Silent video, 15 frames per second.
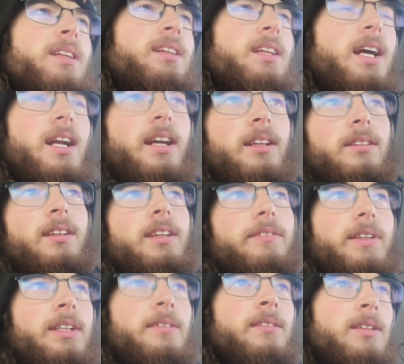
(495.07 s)
that I
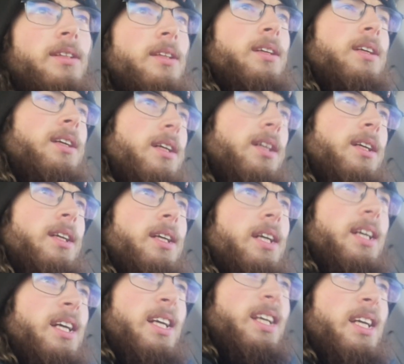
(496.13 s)
live in.
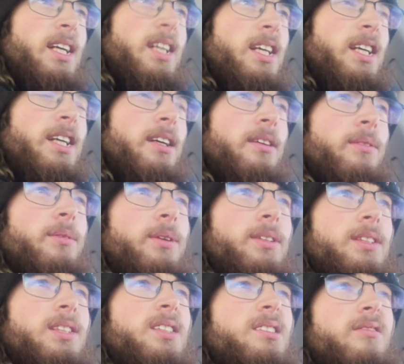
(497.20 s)
It
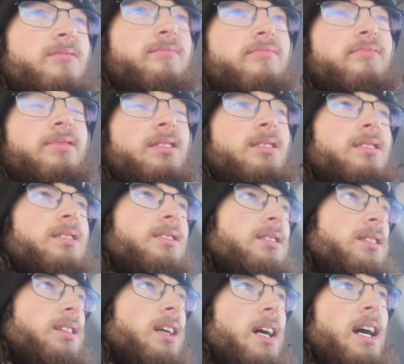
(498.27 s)
was,
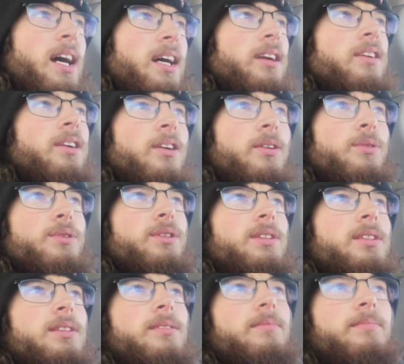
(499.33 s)
I don't know, it
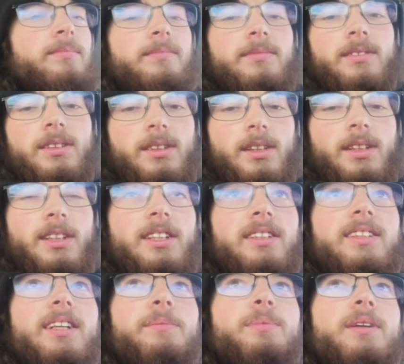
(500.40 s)
was
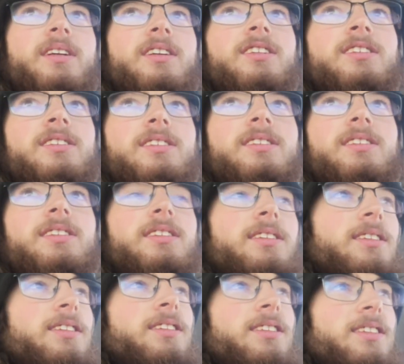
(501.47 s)
your typical
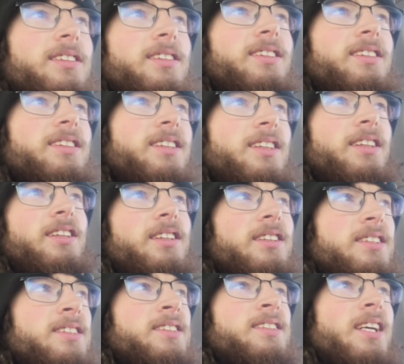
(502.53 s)

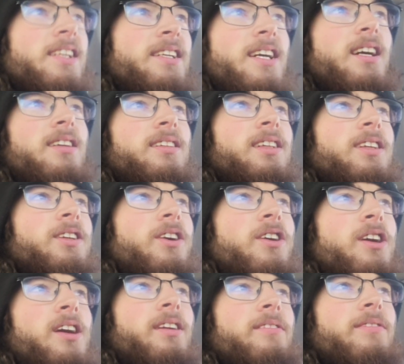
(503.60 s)
$10 a
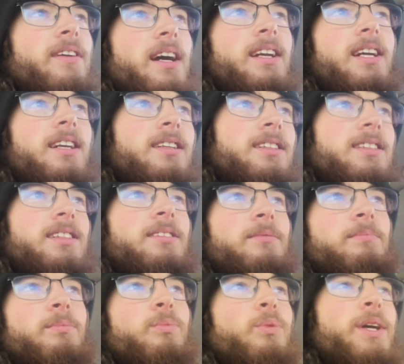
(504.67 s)
lawn, $5
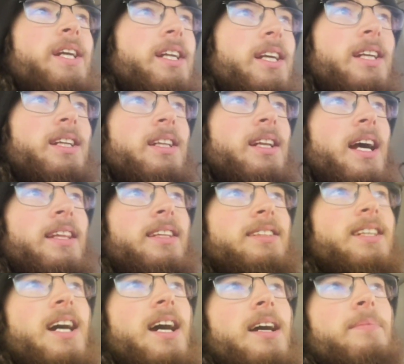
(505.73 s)
of weed eat. At the
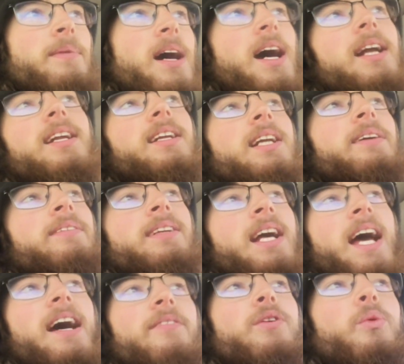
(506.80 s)
time, I didn't even
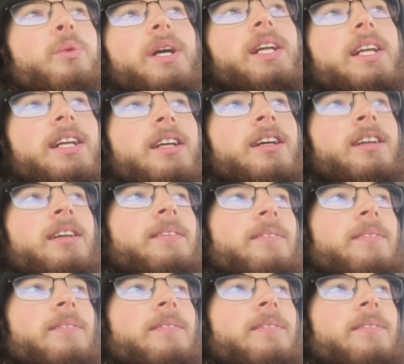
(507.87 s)
have a weed eater.